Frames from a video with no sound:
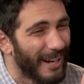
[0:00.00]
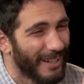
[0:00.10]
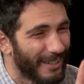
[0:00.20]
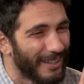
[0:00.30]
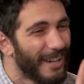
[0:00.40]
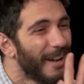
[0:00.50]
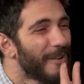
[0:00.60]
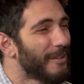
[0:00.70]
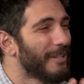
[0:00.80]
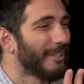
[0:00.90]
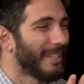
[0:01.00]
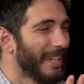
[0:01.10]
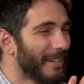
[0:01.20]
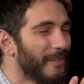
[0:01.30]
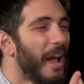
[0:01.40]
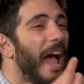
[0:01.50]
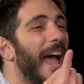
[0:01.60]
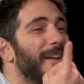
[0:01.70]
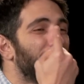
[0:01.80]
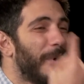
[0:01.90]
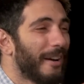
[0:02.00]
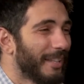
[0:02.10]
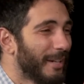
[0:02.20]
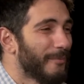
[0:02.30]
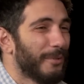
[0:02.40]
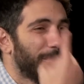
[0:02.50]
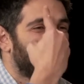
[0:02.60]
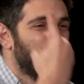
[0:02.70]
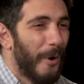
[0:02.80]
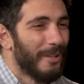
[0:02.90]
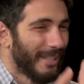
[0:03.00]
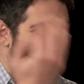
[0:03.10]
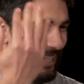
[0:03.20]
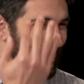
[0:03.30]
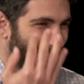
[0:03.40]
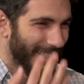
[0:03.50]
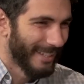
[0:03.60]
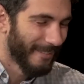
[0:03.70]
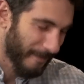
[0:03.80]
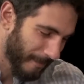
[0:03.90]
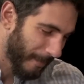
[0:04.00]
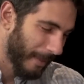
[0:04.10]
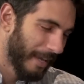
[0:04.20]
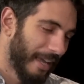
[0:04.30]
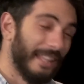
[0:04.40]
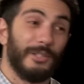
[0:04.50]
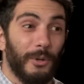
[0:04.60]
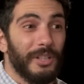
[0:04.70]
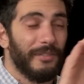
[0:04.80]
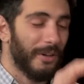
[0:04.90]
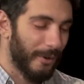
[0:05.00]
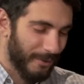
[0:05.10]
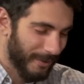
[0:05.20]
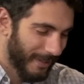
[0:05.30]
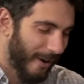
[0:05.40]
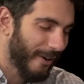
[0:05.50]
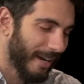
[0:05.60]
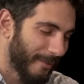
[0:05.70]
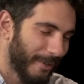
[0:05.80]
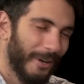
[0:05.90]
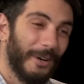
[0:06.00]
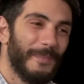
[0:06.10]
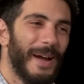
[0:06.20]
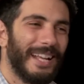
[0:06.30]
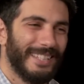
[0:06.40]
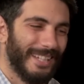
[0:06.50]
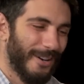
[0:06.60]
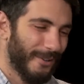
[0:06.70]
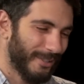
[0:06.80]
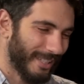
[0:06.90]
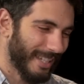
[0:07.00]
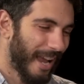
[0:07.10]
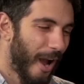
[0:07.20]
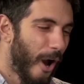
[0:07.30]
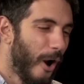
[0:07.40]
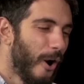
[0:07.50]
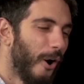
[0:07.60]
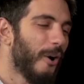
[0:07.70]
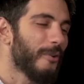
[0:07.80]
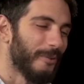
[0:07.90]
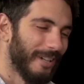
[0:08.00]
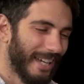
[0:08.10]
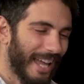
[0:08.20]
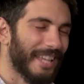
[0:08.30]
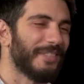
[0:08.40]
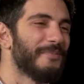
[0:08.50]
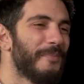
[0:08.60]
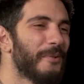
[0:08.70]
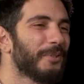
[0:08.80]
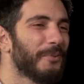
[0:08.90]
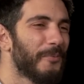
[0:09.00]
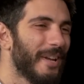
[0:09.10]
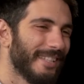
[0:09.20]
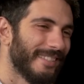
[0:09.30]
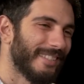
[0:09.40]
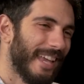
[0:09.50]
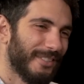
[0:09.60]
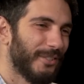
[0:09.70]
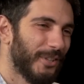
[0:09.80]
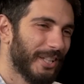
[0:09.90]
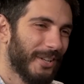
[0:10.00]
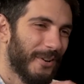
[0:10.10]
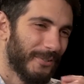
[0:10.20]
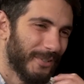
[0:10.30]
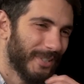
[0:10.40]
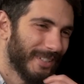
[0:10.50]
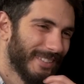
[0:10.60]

record yeah. on your team, and one of them was just one season. Yeah. And that's all he ever coached. Okay, we're gonna go back to the coaches. Who had the most wins as a Jets coach?